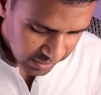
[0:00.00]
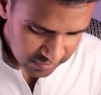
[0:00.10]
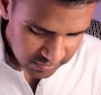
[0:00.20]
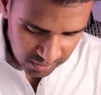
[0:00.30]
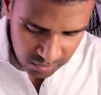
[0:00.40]

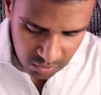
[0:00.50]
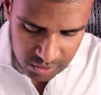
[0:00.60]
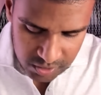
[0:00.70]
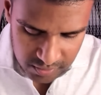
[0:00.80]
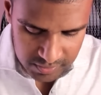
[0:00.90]
is not
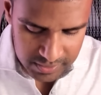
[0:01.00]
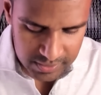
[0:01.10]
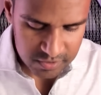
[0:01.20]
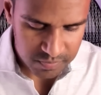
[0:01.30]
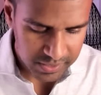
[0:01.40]
ordinarily
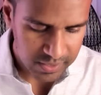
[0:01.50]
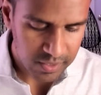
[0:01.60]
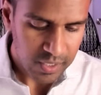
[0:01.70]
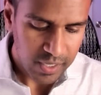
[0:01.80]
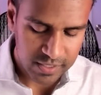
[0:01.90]

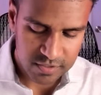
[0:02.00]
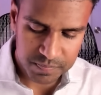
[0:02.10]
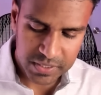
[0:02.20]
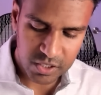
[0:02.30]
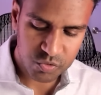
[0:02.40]
explained, and it's
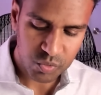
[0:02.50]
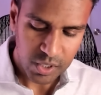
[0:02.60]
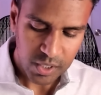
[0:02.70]
because